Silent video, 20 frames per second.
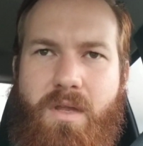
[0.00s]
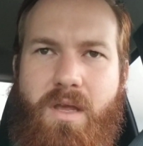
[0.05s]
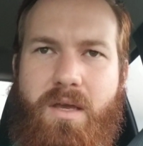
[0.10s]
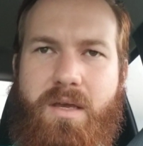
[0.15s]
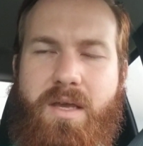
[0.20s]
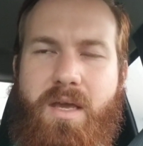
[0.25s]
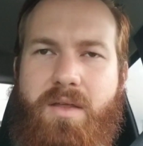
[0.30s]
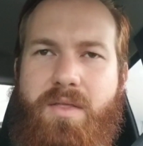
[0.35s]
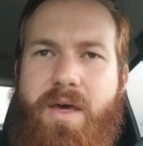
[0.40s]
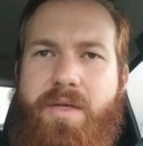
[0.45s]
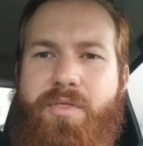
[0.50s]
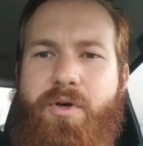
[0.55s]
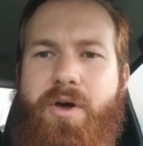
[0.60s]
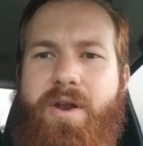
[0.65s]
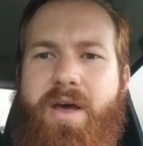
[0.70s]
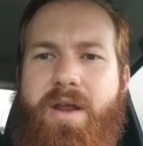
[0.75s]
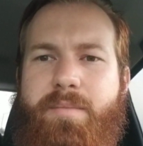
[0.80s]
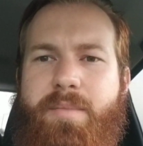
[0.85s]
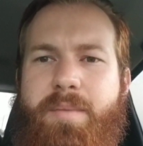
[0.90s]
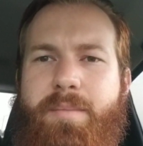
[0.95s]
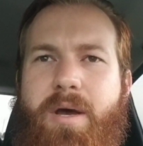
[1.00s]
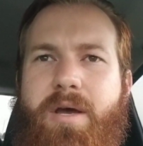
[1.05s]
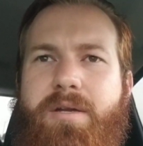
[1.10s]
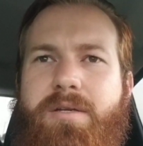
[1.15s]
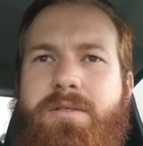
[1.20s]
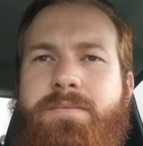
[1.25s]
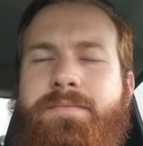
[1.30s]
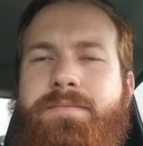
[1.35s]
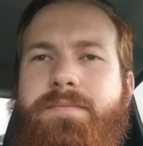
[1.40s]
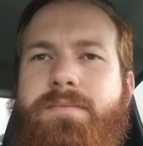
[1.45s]
kick that thought out of my mind.
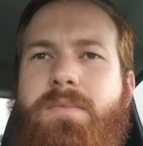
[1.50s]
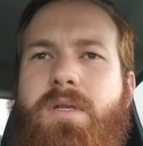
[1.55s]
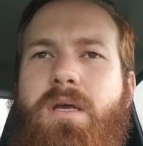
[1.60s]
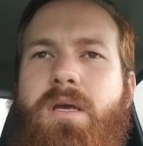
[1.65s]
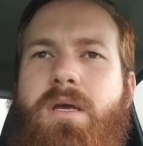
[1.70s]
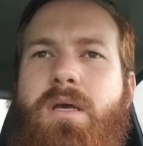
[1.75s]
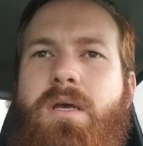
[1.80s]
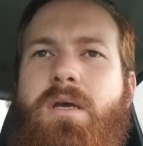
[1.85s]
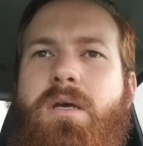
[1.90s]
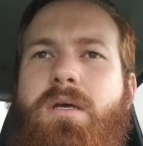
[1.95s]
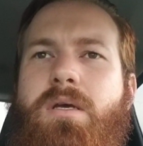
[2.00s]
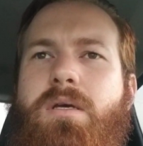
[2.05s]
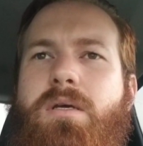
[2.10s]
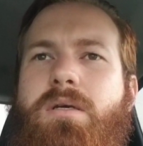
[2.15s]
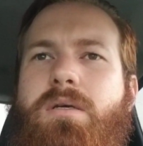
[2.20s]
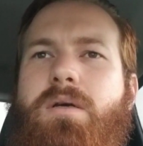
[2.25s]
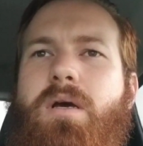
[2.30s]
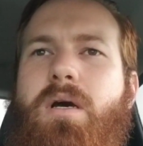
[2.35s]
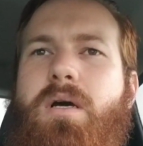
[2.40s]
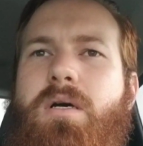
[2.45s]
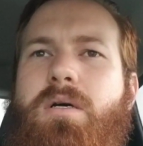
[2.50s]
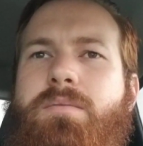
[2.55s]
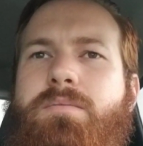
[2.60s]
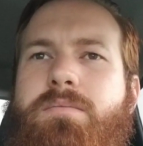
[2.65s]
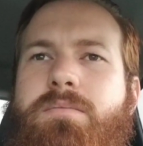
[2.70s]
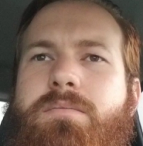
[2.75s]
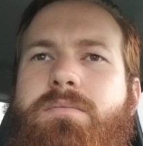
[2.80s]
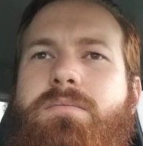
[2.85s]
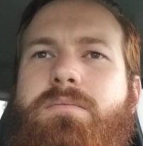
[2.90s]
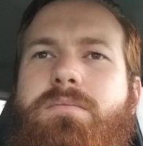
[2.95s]

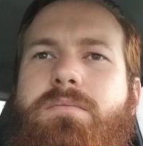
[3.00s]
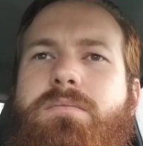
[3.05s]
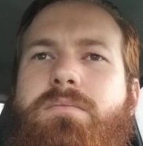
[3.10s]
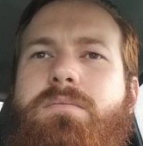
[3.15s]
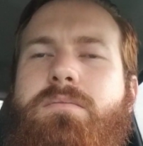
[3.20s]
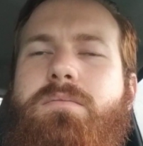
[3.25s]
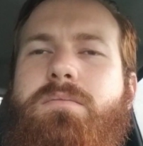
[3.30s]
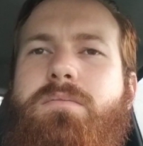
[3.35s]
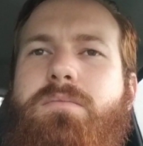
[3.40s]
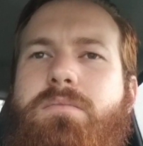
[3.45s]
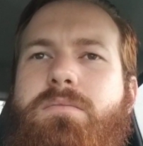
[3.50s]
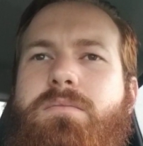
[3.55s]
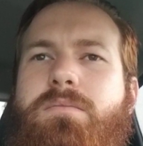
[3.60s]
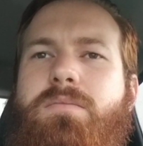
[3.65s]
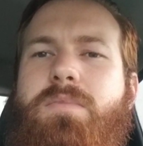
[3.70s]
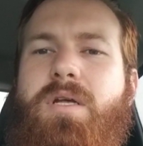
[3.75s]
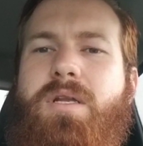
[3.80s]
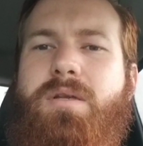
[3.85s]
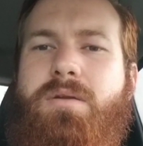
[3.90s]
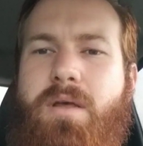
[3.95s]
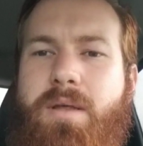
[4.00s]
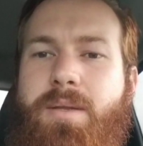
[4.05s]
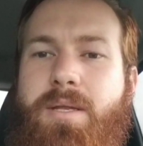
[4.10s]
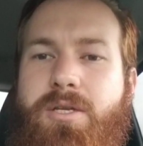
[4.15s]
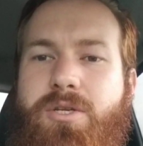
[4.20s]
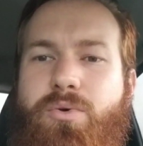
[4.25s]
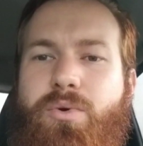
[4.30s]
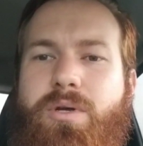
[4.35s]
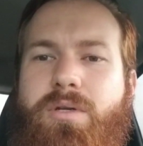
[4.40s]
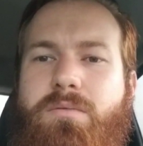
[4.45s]
Um, and, and
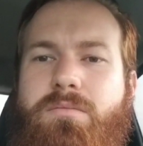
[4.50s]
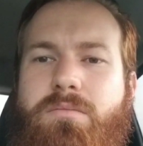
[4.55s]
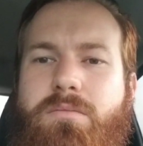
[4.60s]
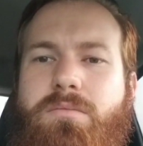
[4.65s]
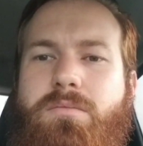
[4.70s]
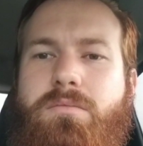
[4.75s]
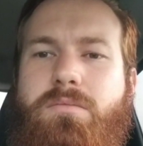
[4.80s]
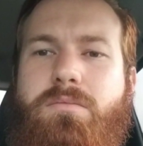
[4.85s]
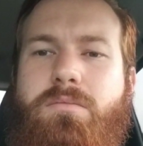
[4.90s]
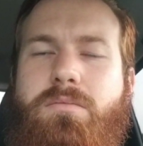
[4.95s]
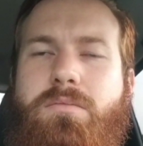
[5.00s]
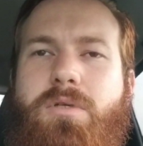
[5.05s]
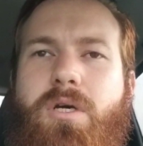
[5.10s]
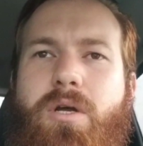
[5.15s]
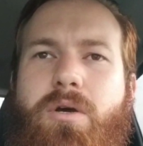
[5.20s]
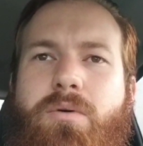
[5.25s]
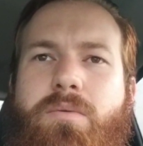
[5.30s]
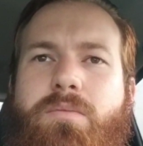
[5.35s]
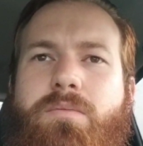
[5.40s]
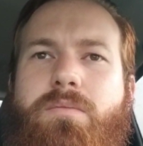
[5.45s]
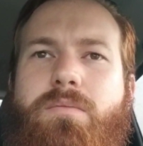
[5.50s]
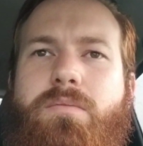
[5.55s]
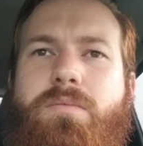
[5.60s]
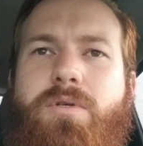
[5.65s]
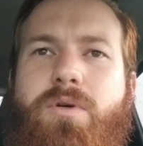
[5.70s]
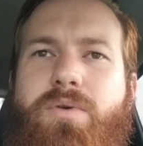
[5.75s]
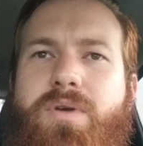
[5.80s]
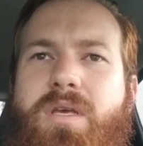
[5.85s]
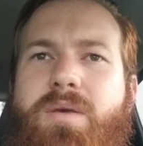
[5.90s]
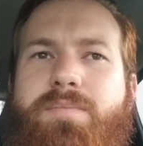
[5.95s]
then do it. You know,
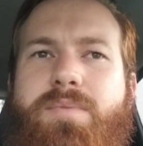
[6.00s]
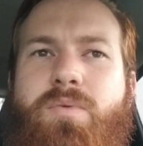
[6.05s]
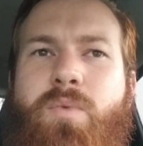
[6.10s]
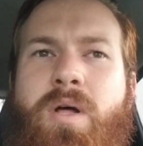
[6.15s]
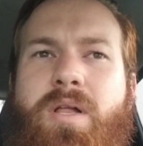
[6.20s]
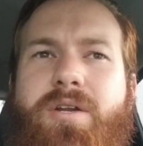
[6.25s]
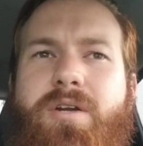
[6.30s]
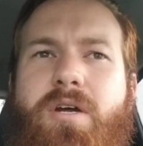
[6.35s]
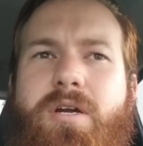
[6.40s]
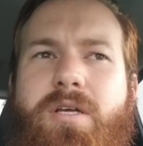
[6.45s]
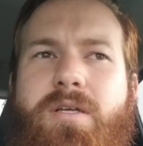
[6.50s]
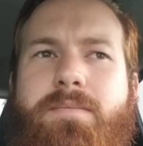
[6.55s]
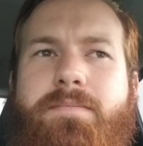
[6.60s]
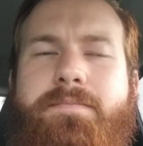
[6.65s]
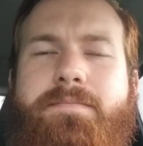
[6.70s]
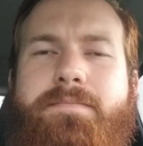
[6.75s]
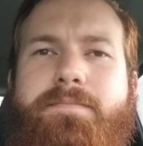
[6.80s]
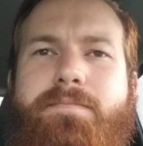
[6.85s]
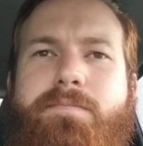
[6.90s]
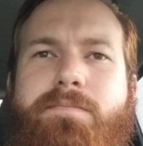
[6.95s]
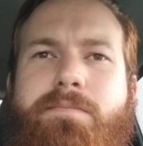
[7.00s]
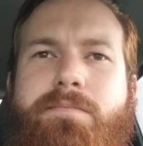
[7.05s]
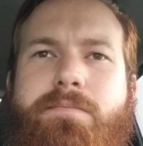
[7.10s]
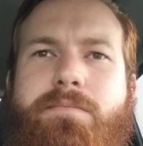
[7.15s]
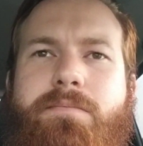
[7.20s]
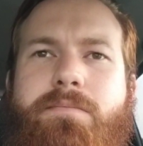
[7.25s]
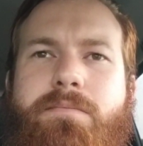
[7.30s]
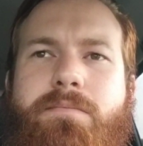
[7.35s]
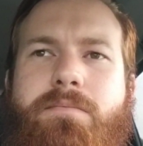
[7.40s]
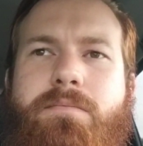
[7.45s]
don't keep dwelling on
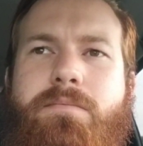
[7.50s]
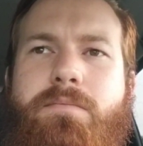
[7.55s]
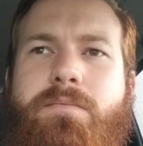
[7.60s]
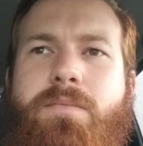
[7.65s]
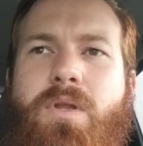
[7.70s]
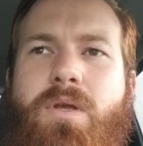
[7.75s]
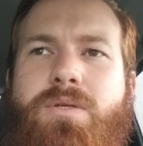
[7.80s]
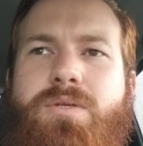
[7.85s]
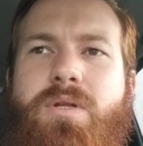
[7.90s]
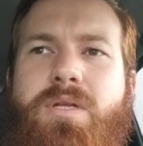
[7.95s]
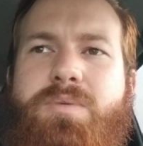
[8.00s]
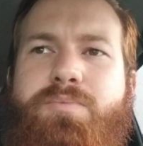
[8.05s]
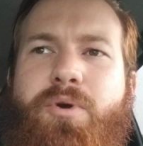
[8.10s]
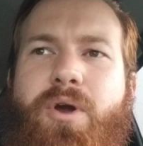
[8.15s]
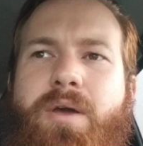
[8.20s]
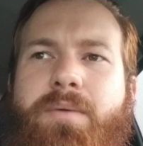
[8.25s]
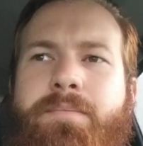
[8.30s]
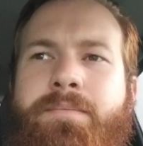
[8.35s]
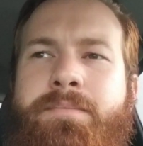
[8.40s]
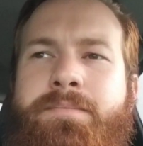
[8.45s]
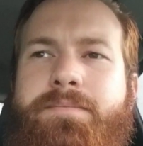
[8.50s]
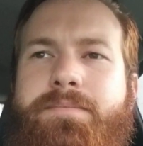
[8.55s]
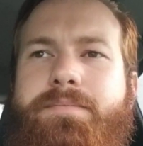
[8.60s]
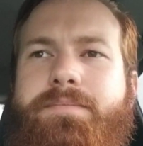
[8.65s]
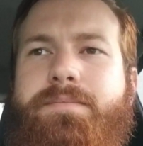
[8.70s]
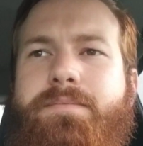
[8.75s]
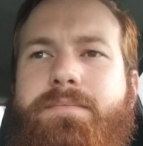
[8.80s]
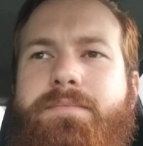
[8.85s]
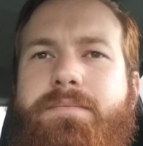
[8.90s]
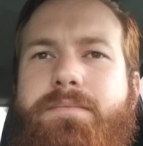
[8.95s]
it. So let's pray.
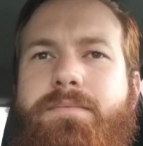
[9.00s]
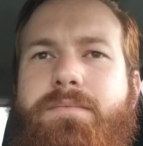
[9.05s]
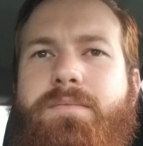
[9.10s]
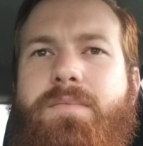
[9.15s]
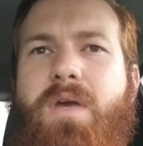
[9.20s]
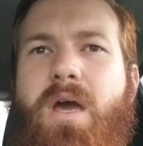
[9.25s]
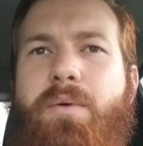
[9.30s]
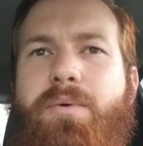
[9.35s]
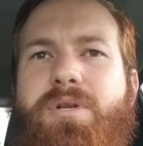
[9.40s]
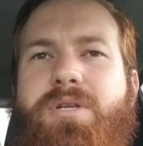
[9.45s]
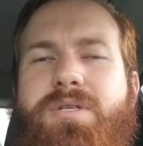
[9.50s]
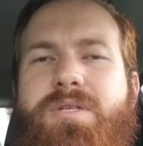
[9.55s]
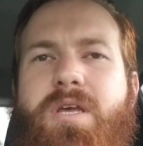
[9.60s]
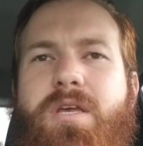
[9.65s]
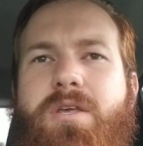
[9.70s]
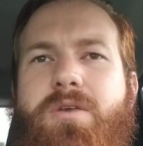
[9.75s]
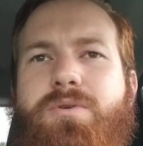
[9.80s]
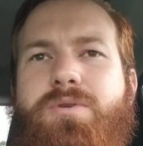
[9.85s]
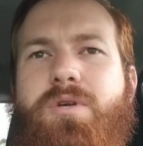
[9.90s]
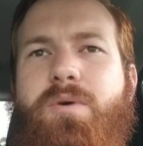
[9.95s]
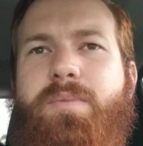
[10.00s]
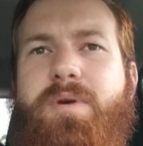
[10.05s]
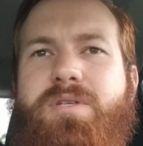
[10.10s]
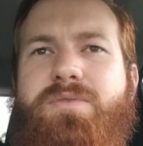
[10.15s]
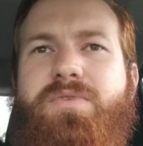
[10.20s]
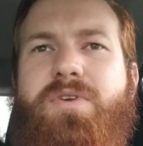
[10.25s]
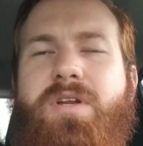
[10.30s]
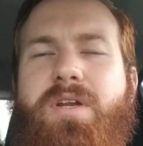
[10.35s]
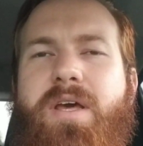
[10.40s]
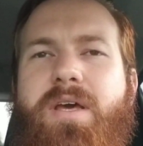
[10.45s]
God, we just thank you so much
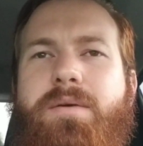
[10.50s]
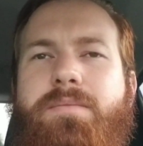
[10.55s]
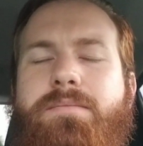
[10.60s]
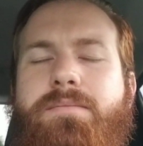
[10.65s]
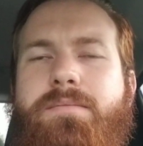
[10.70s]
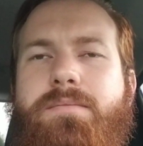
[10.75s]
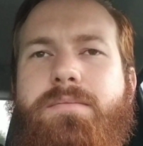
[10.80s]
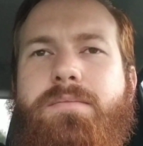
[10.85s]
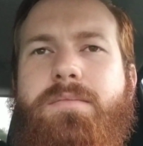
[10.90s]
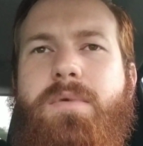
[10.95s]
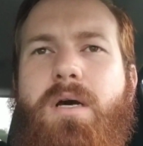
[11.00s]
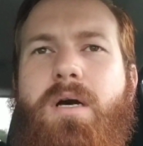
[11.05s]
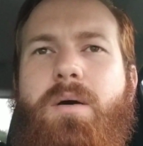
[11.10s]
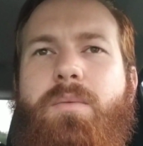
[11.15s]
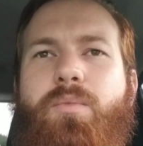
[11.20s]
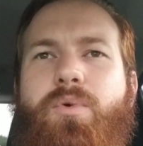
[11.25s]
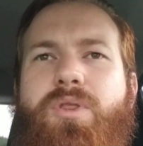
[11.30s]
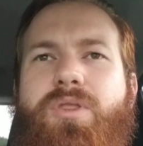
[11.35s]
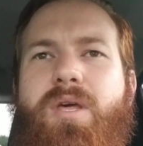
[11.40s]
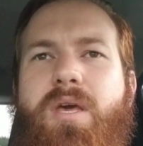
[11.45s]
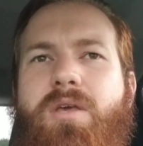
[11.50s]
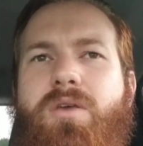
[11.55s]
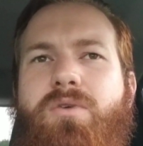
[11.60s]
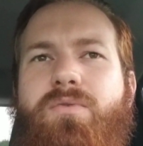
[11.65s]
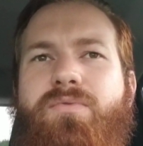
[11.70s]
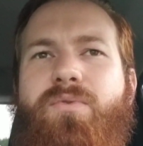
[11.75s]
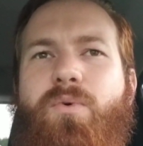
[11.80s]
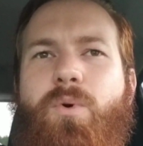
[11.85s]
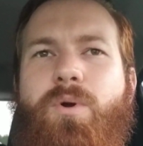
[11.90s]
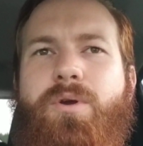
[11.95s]
for today. Uh, we thank
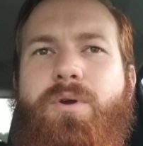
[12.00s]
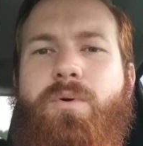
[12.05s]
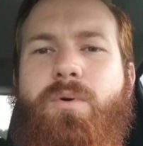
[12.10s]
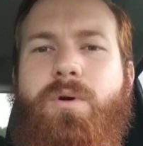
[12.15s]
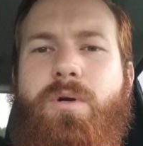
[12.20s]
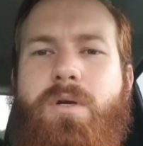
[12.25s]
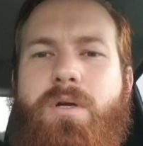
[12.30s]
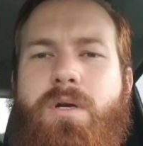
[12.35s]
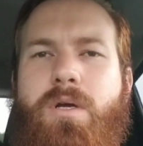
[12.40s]
you for your